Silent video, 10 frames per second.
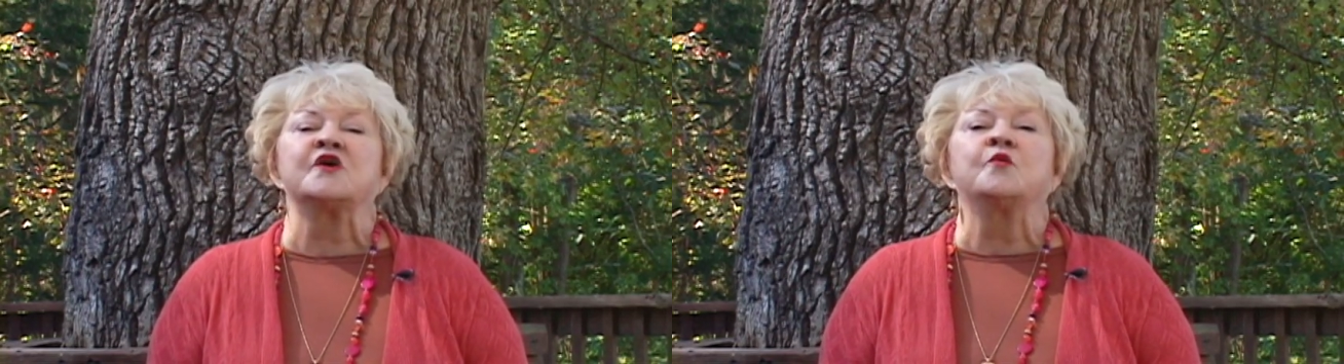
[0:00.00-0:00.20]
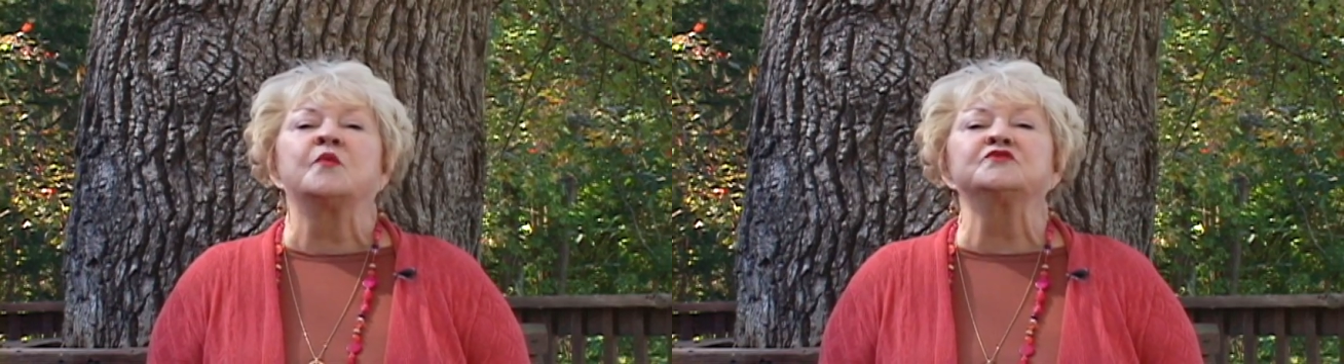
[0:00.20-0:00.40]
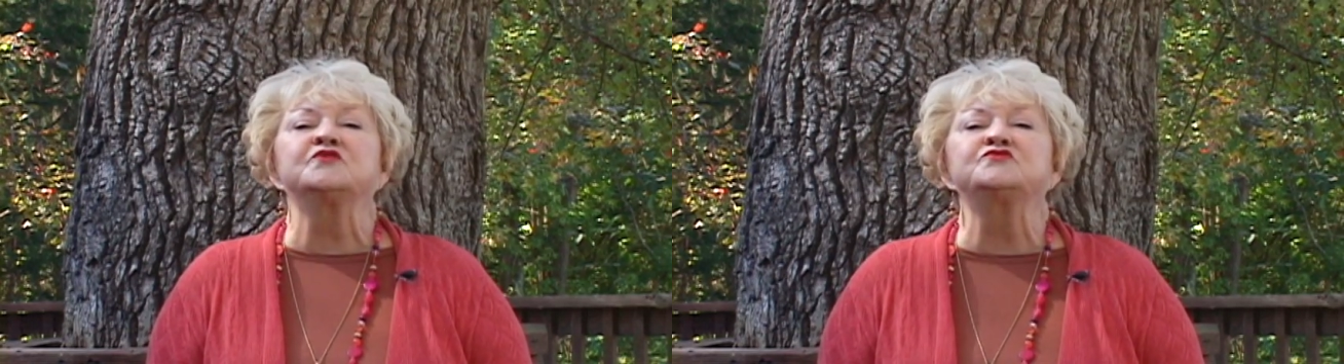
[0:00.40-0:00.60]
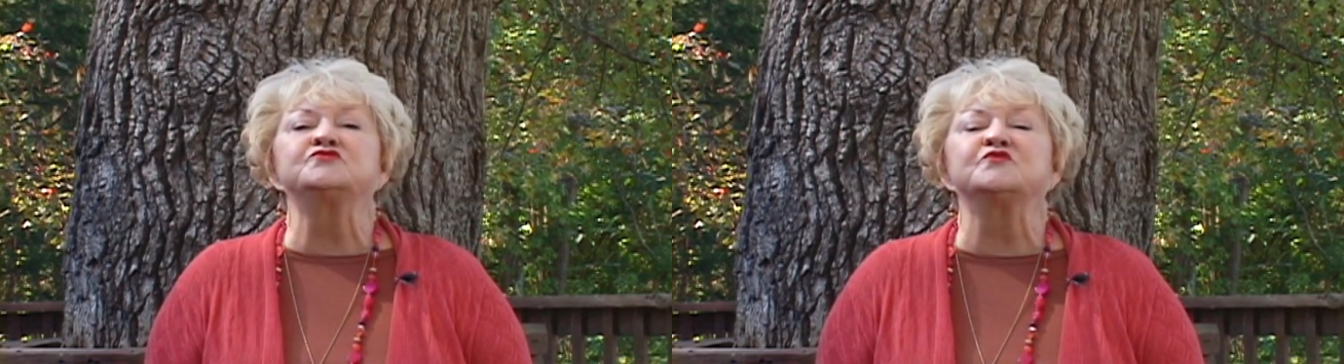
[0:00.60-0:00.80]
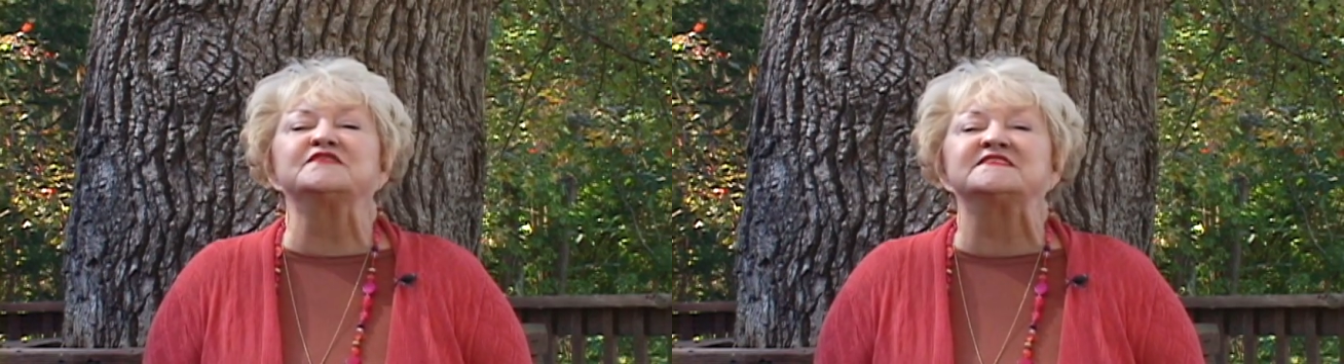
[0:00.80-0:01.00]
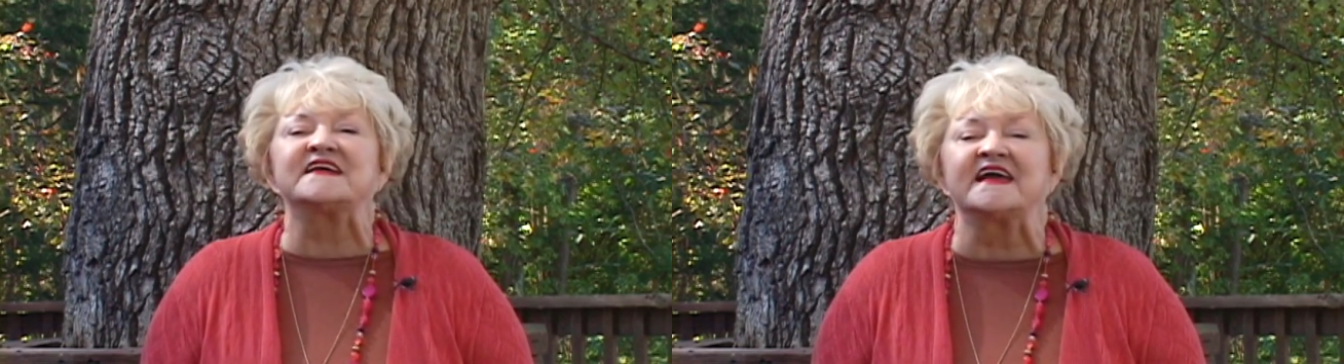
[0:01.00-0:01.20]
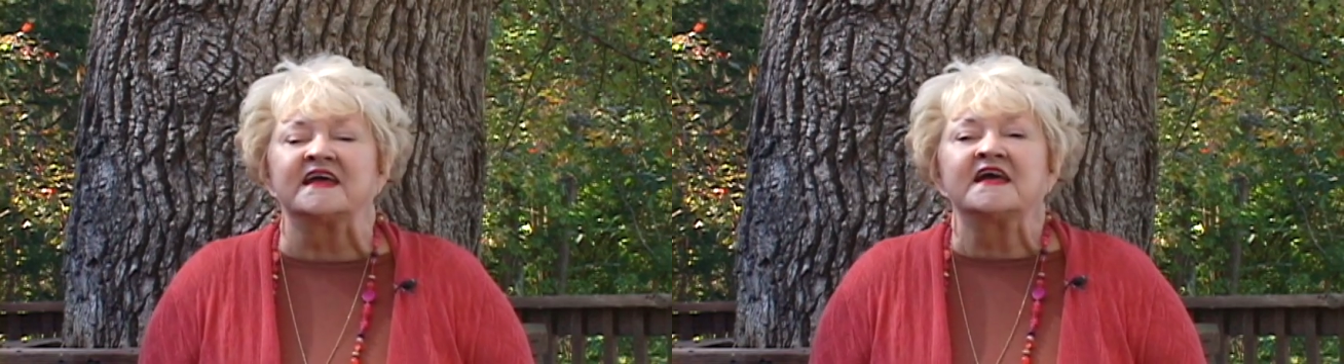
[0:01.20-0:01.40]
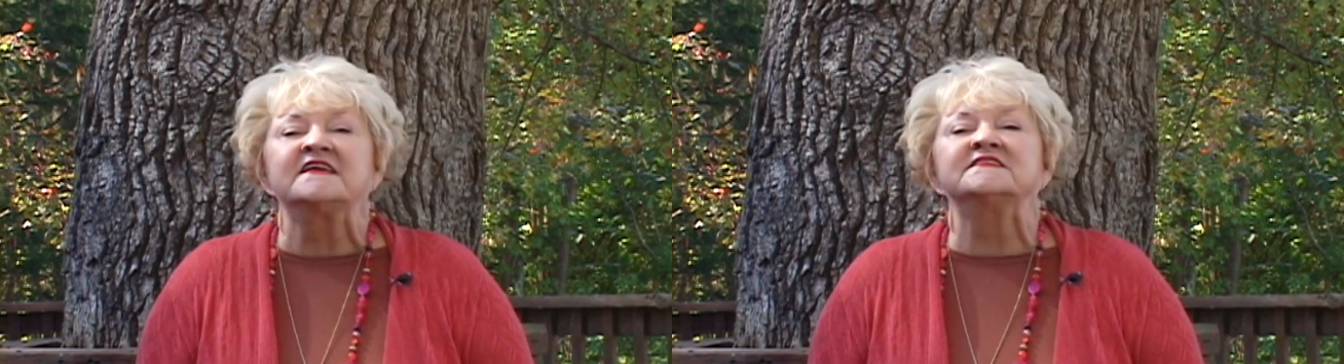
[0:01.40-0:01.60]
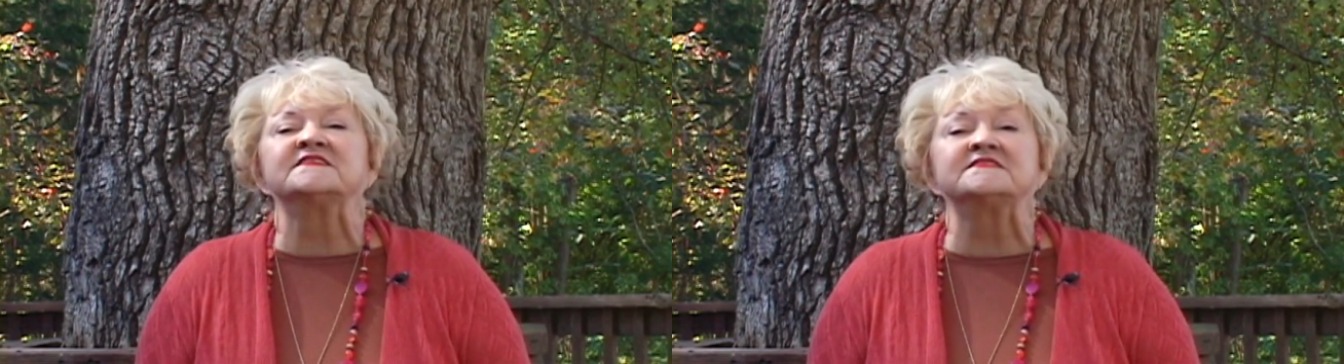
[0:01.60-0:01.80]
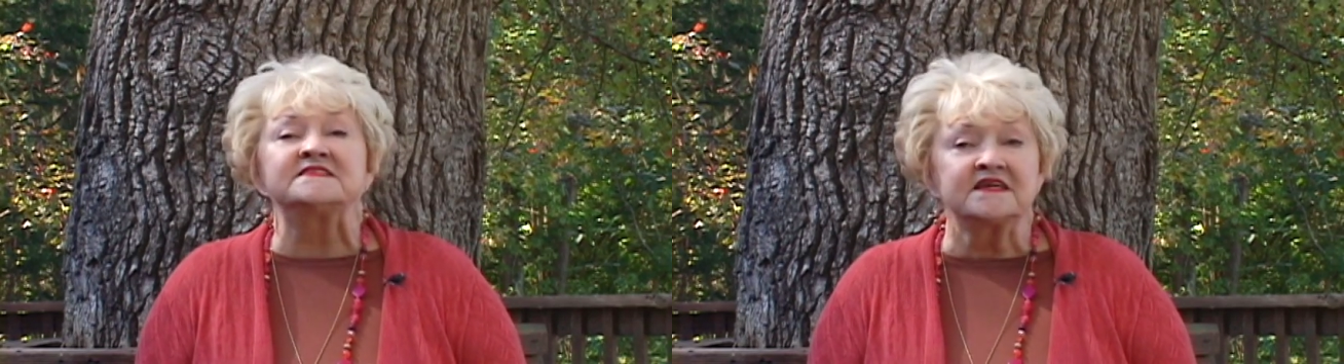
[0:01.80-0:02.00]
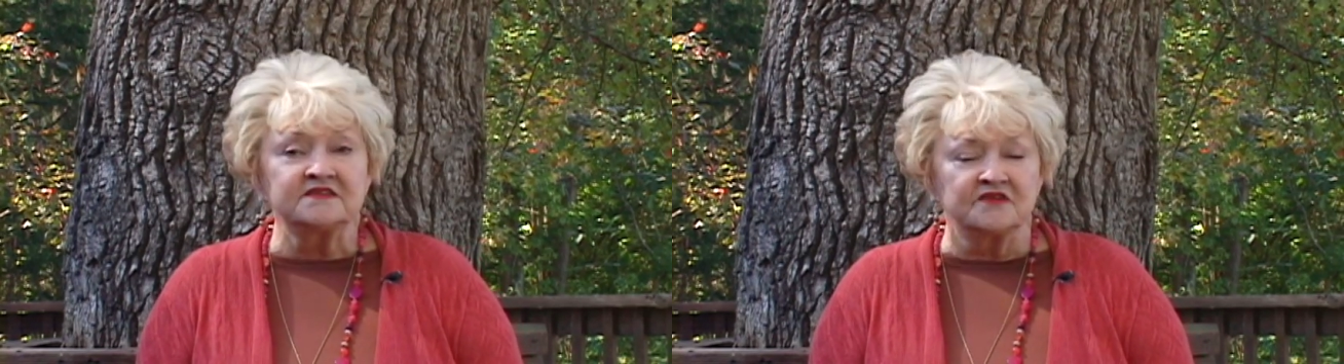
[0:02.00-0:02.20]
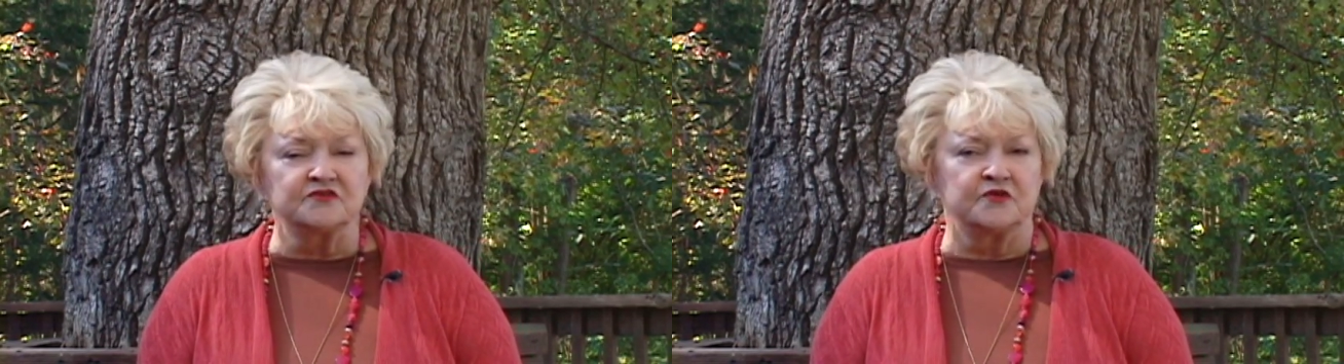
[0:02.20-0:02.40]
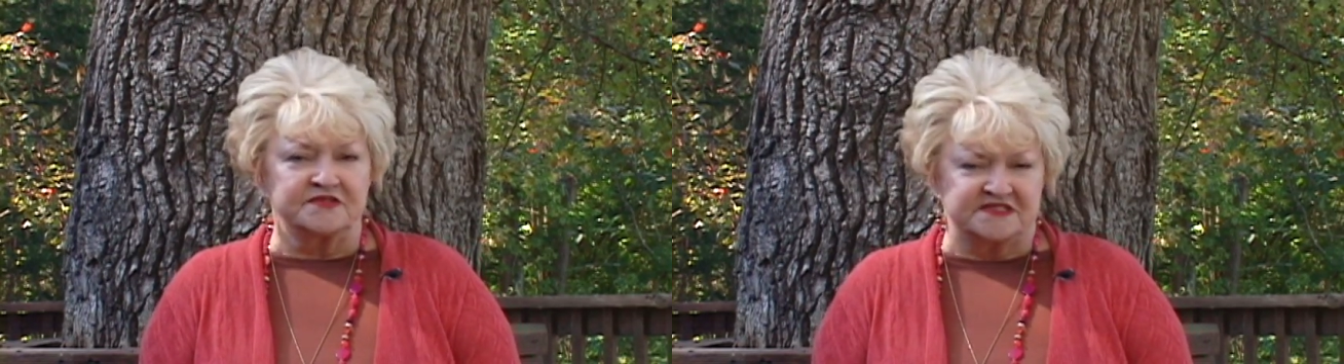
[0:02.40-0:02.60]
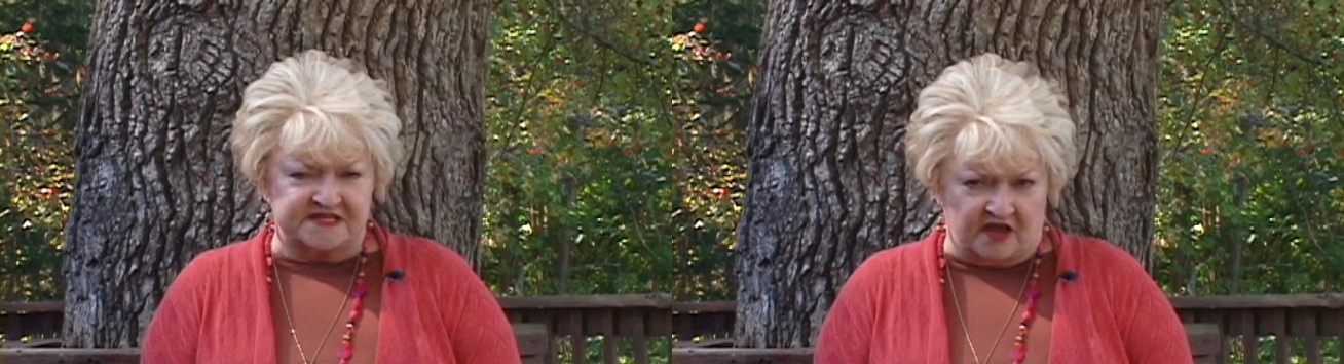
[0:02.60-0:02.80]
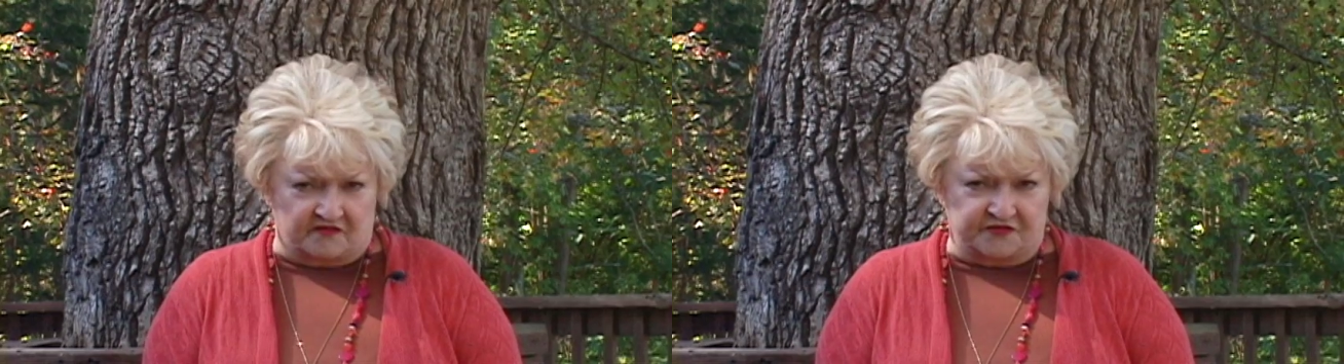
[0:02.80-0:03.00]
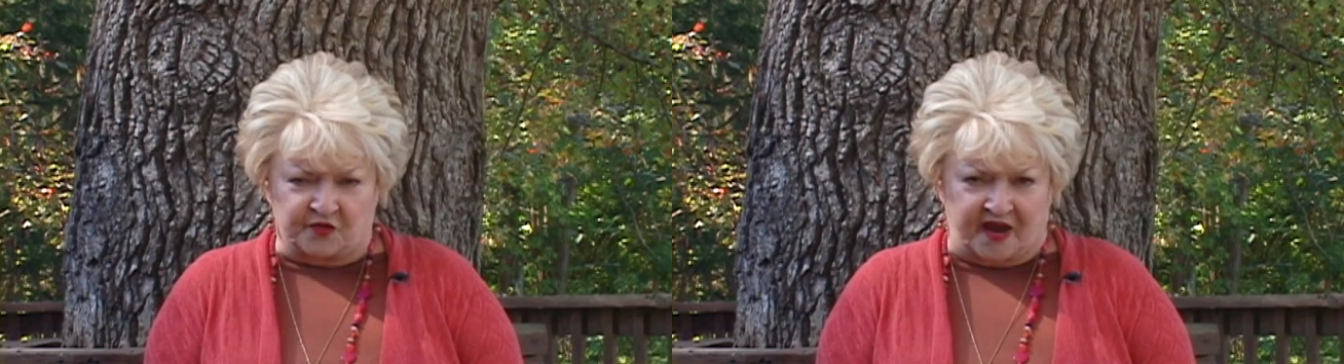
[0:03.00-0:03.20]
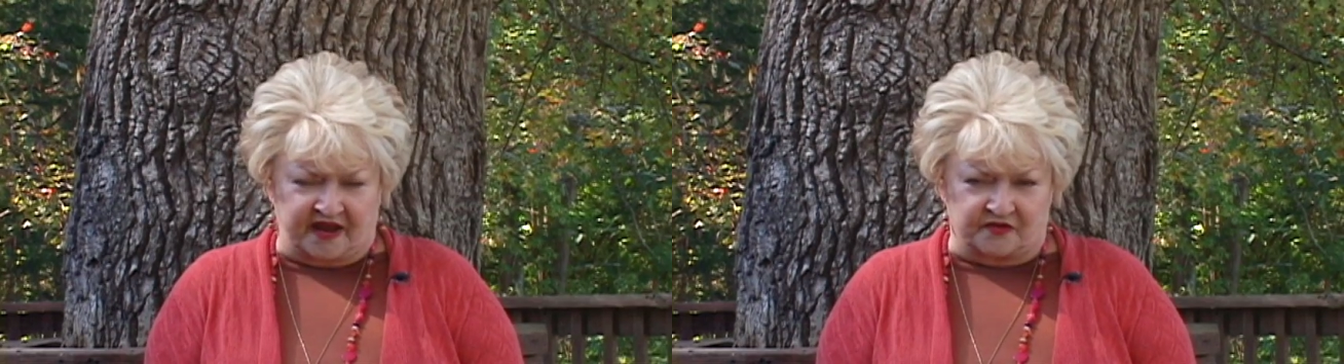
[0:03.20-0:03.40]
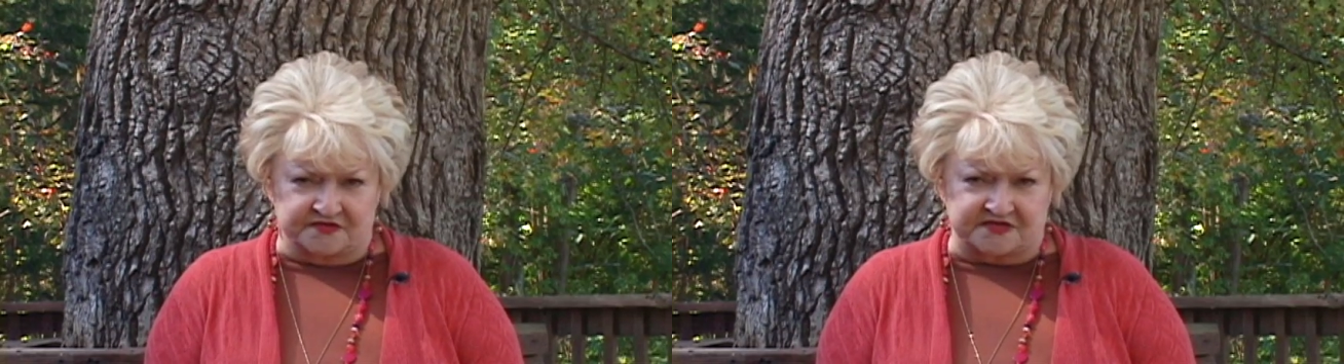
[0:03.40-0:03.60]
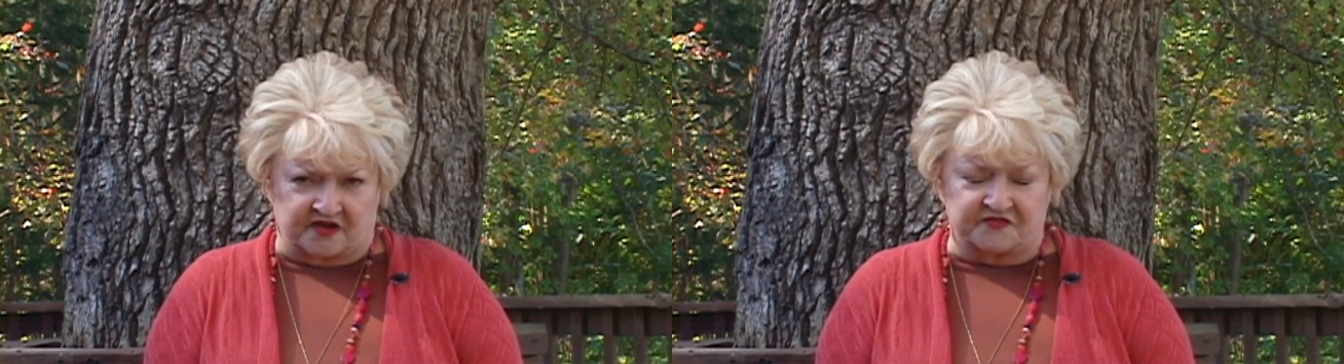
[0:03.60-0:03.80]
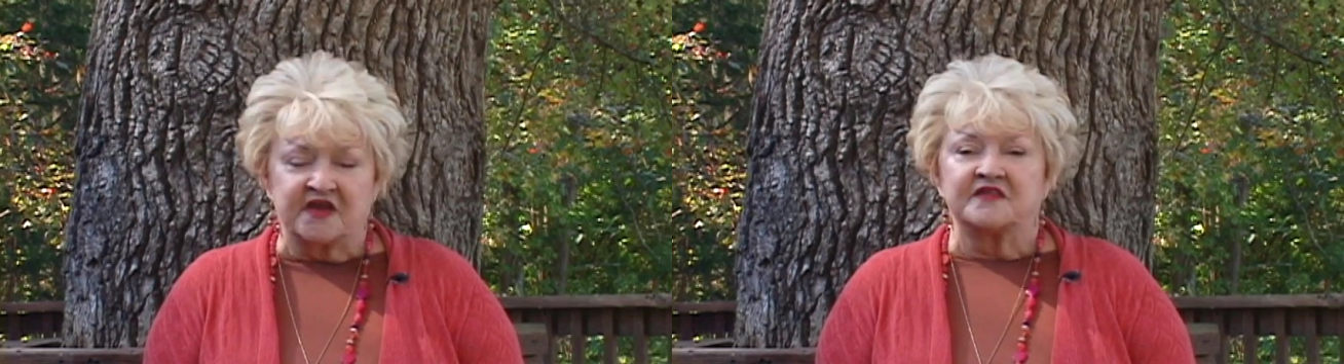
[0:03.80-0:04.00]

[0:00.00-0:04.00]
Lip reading: What could you do today to signal yourself, your higher self,